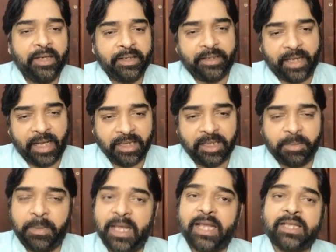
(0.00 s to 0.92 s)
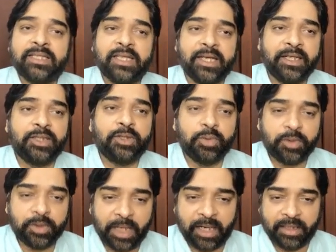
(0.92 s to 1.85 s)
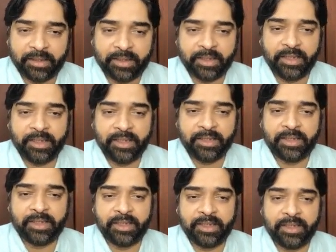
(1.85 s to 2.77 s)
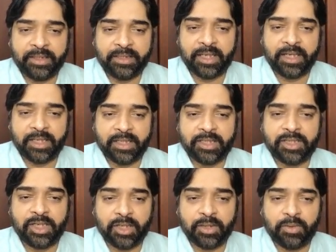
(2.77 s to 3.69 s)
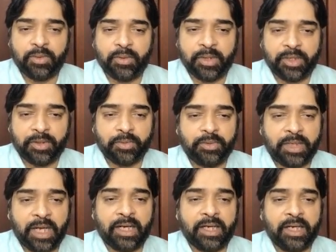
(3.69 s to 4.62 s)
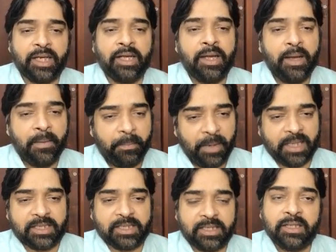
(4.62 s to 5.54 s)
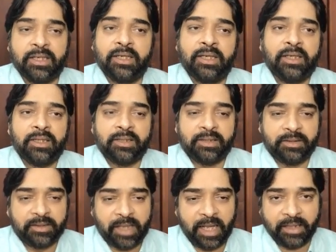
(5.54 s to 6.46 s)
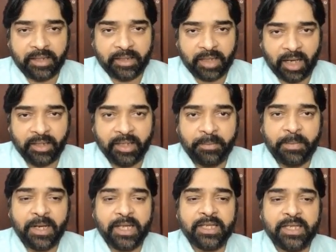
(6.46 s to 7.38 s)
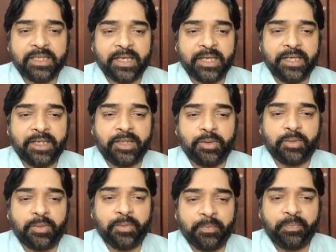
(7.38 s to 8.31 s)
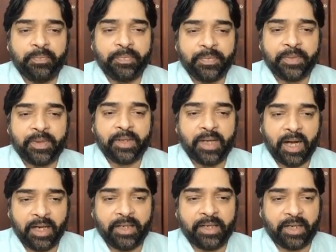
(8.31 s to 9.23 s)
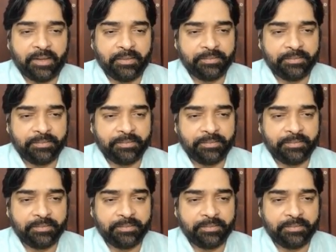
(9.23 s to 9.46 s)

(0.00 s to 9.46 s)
10th place into 10, 3360 into 10 plus 100th place into 100